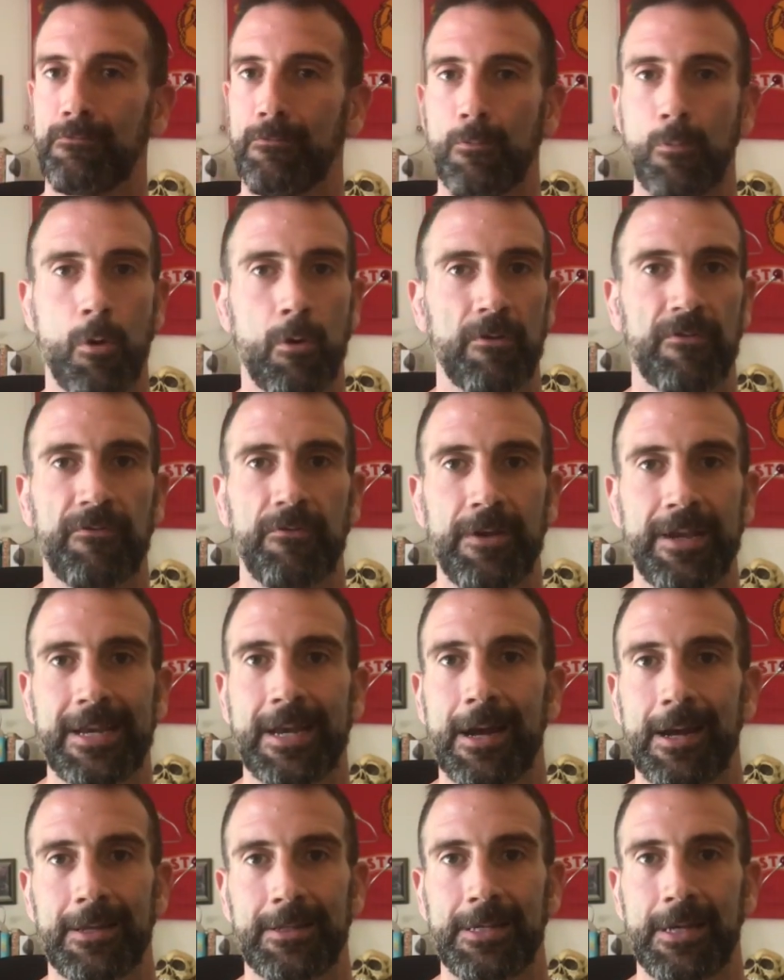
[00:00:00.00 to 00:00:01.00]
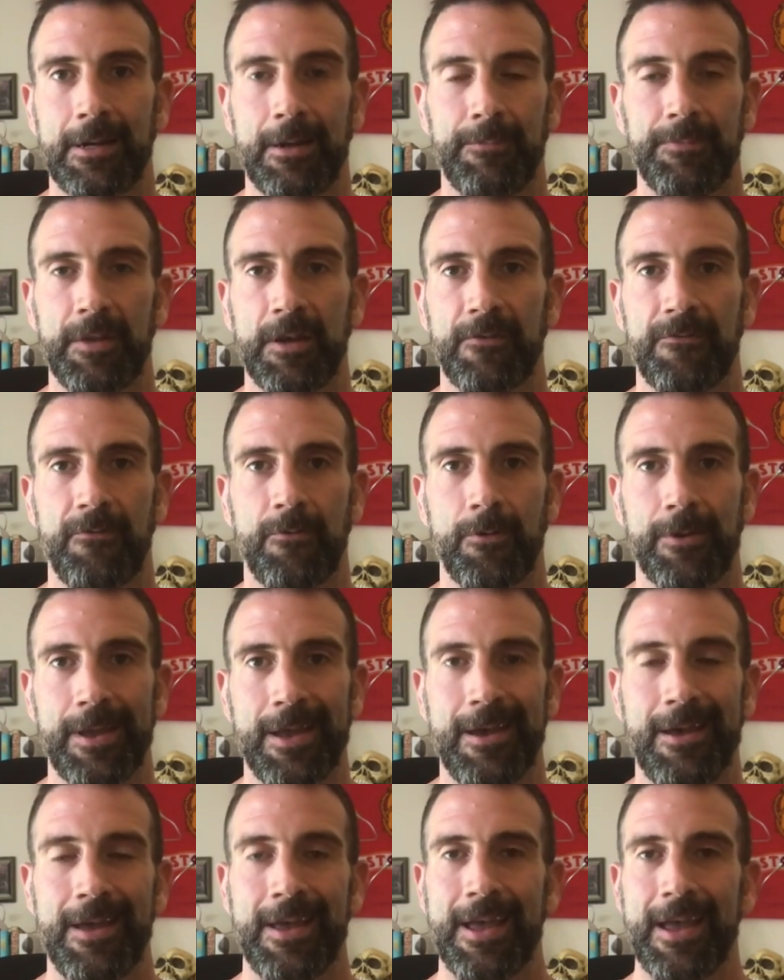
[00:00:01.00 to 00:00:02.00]
More free content up there for
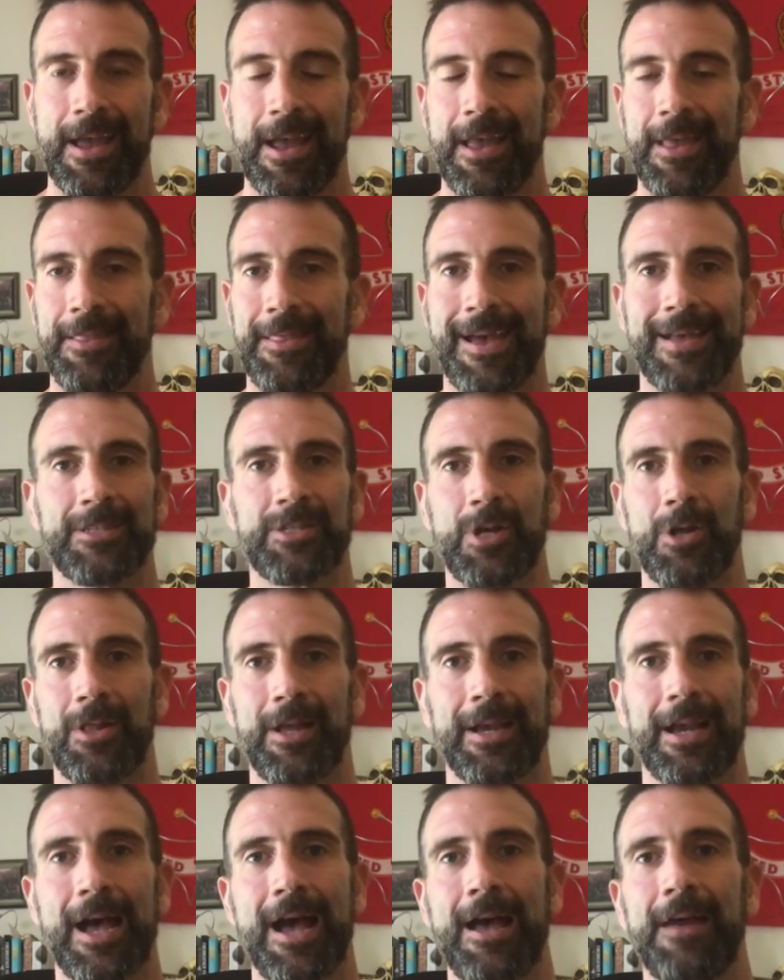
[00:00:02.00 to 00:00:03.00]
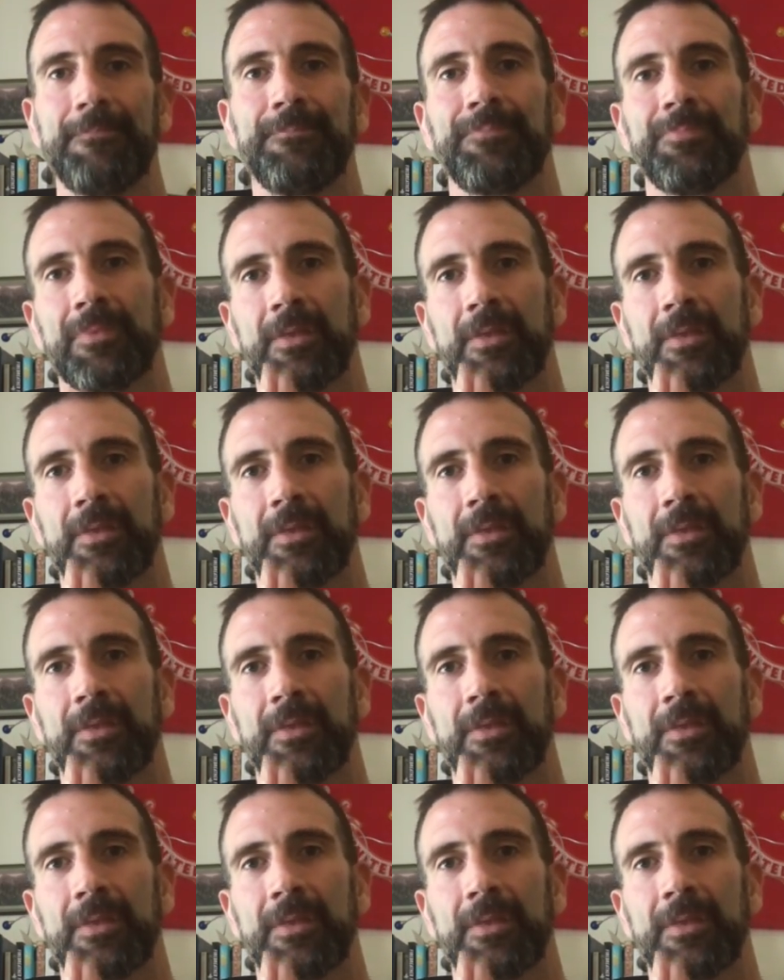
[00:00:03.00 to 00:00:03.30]
you. And that's all I got.